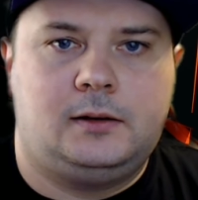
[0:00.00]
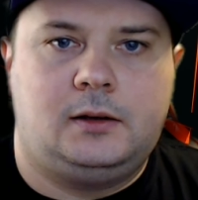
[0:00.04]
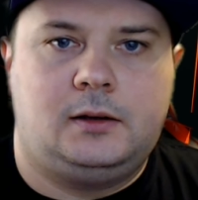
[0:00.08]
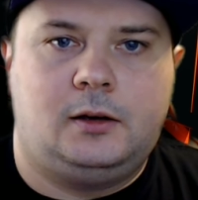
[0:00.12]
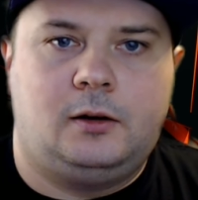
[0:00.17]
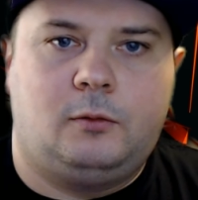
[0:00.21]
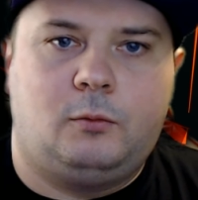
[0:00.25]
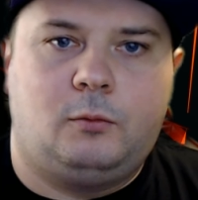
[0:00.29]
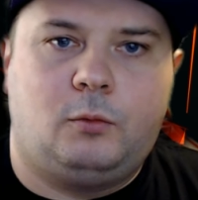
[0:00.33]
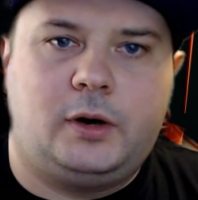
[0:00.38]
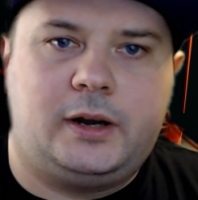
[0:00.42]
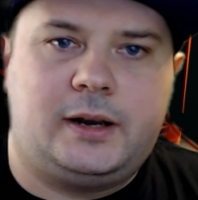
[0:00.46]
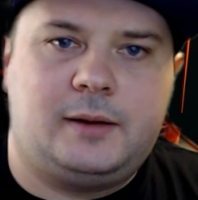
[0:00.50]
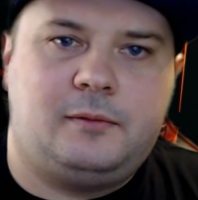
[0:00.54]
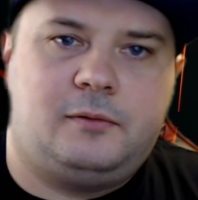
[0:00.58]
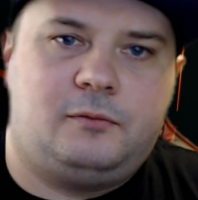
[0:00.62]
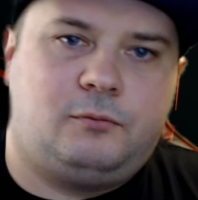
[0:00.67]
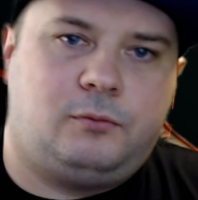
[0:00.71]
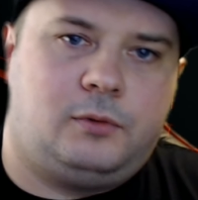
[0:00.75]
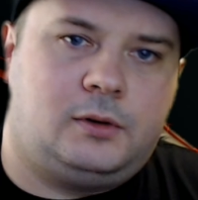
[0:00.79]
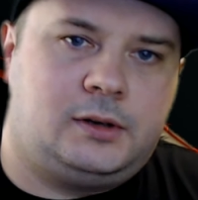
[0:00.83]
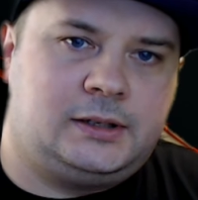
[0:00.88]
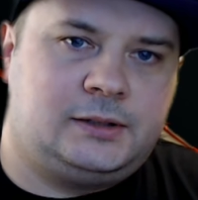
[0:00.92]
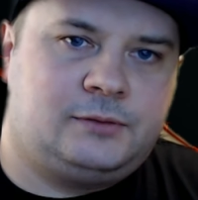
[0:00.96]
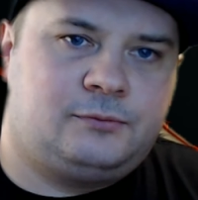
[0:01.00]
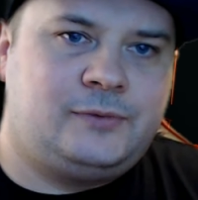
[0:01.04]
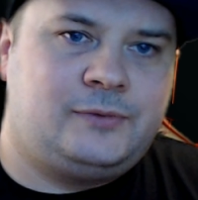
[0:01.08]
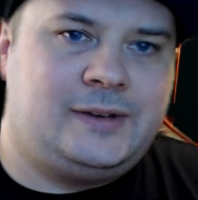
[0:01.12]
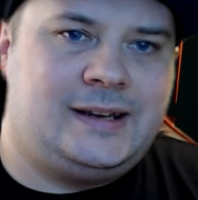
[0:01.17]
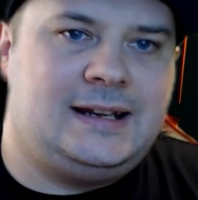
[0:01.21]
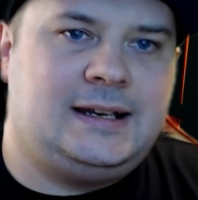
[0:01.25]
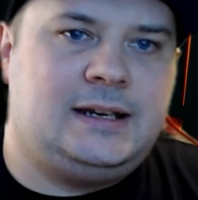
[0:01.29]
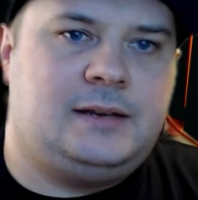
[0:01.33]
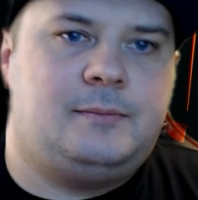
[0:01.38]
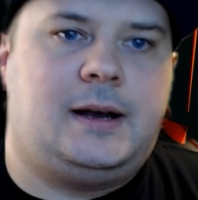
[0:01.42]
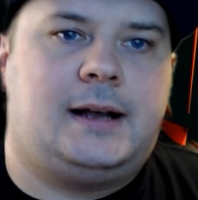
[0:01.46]
What it
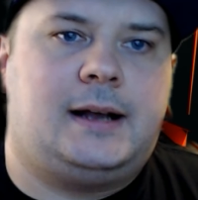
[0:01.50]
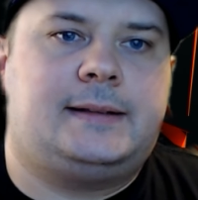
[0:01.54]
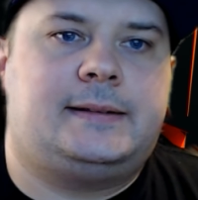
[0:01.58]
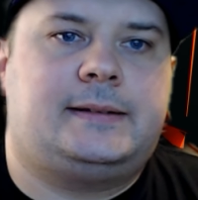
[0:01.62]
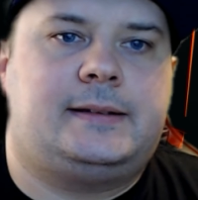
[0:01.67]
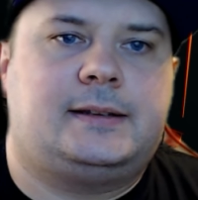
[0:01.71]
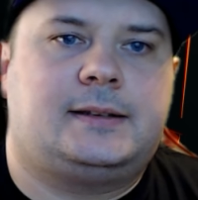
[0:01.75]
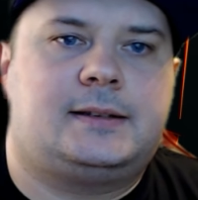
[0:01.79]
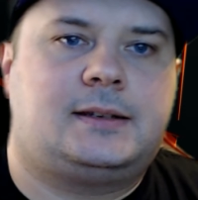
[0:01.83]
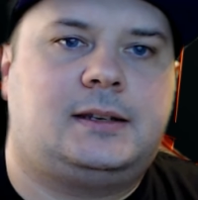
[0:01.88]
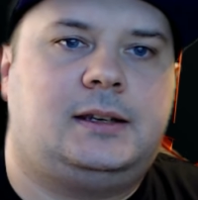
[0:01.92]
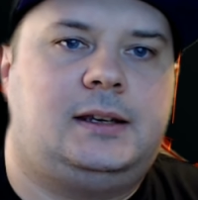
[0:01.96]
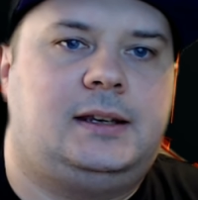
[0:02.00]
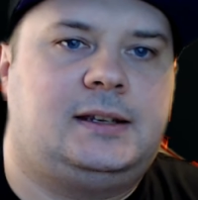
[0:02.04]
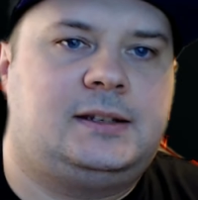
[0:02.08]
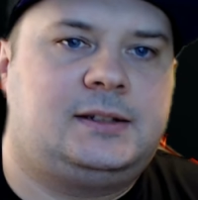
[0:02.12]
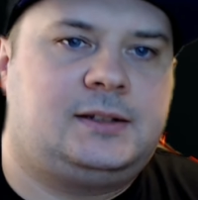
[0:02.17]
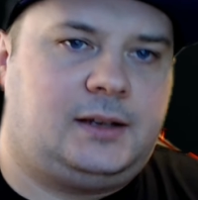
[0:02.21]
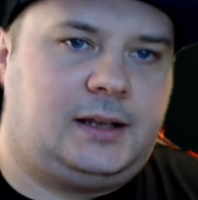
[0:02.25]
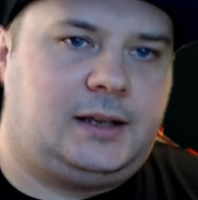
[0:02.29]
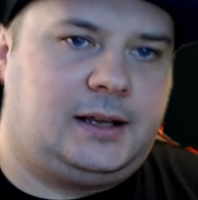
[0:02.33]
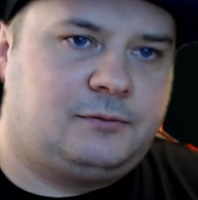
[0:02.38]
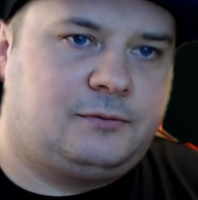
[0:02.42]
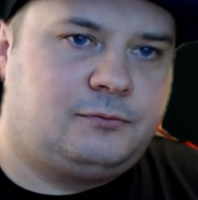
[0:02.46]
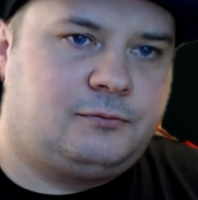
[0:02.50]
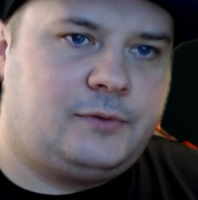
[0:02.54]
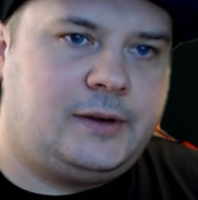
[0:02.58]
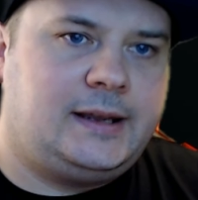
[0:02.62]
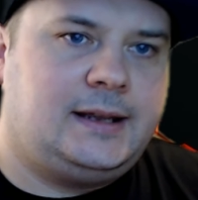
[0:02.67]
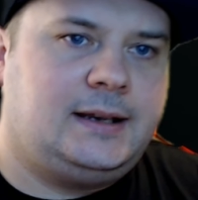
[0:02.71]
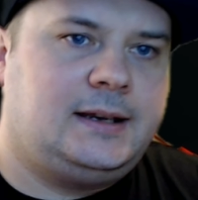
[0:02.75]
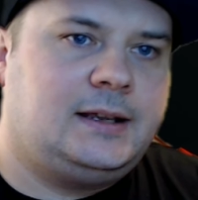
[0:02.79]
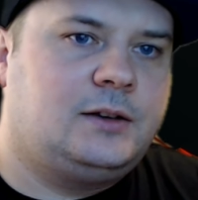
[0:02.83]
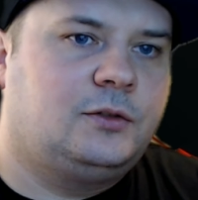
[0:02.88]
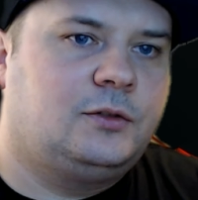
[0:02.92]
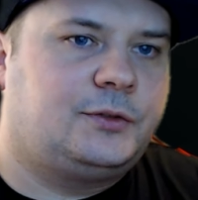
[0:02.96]
really matters is a
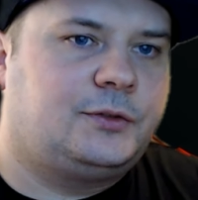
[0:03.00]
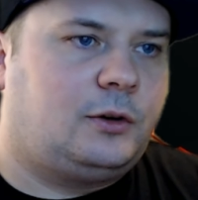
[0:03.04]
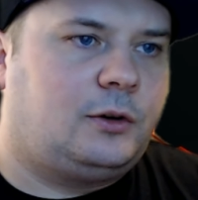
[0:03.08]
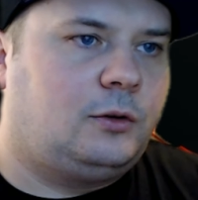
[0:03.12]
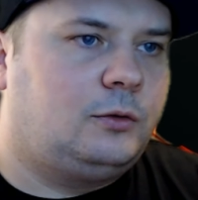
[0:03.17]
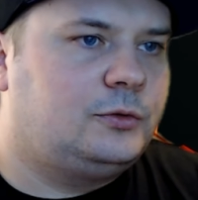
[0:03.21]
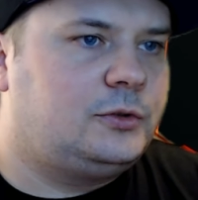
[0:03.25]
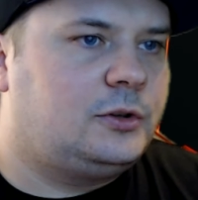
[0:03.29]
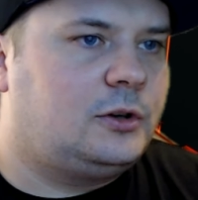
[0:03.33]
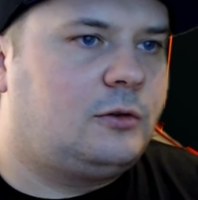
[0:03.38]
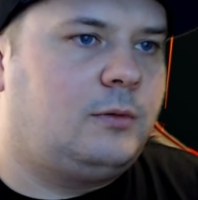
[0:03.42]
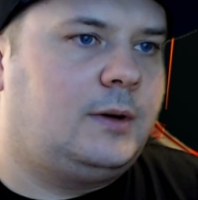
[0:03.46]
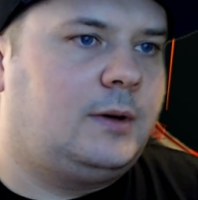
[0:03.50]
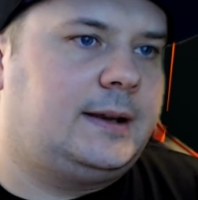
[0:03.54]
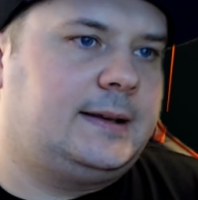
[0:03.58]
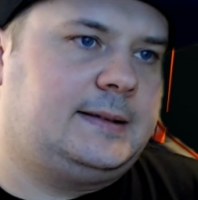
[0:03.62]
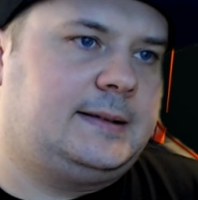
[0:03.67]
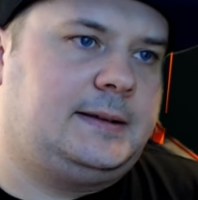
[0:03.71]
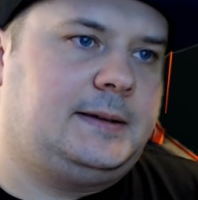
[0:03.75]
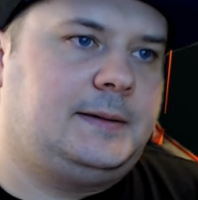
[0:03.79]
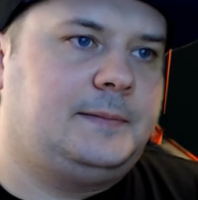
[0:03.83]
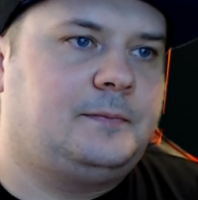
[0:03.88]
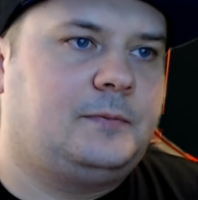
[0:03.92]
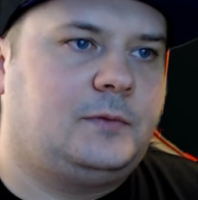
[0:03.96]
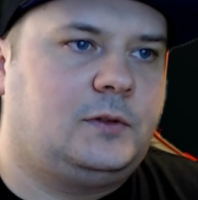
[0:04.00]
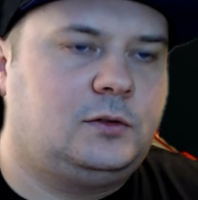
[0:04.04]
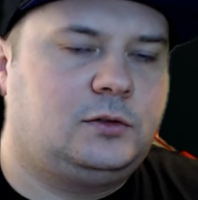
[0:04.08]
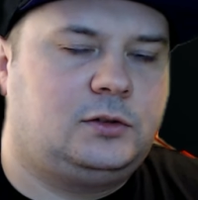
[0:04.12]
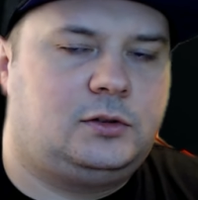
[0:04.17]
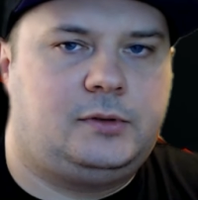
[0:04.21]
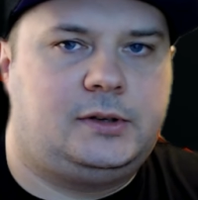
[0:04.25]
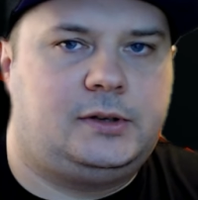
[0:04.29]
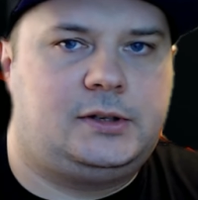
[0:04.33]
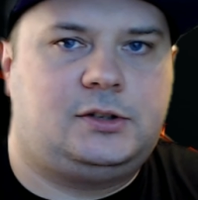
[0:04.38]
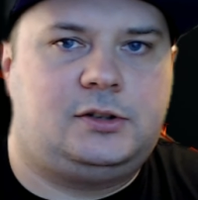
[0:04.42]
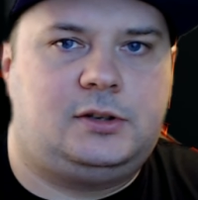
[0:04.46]
really good audio quality on
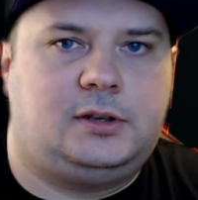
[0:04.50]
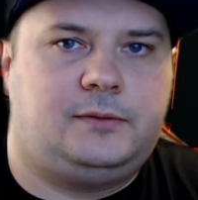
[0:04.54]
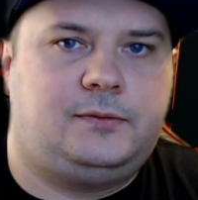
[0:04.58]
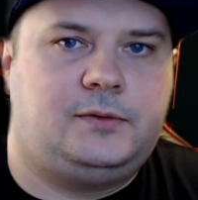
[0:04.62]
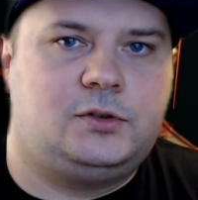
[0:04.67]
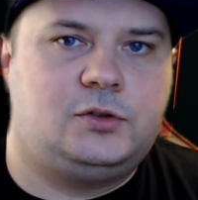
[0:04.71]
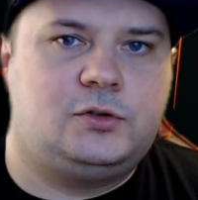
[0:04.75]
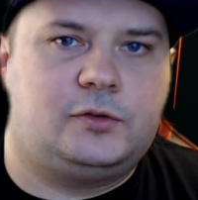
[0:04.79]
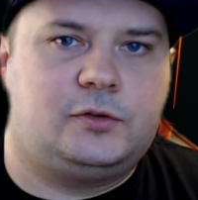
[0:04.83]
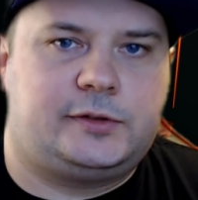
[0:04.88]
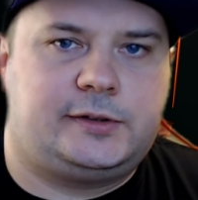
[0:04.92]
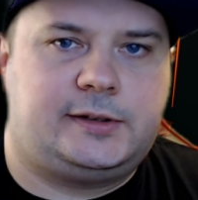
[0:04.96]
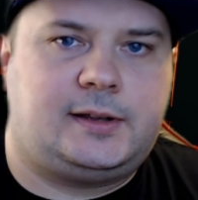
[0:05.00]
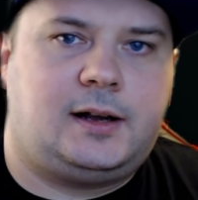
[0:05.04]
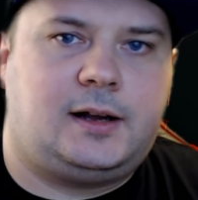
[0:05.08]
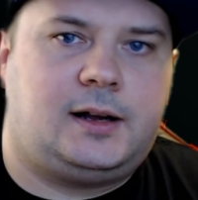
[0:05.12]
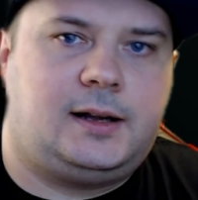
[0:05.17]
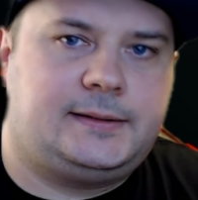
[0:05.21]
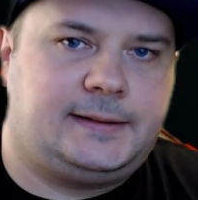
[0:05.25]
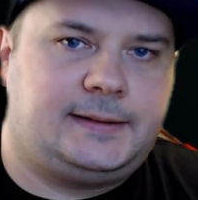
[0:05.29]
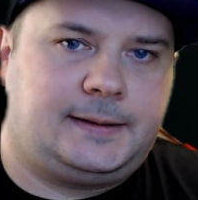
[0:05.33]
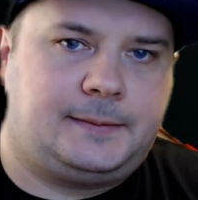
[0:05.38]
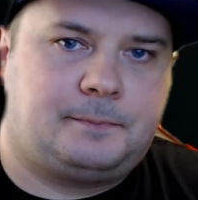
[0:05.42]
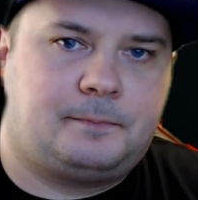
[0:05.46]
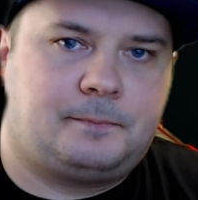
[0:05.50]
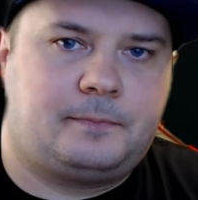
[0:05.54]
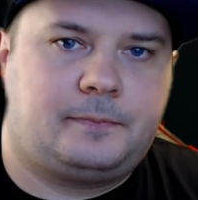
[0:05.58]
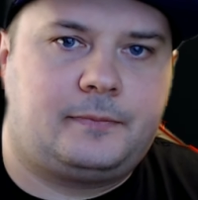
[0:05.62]
Twitch if you're just starting.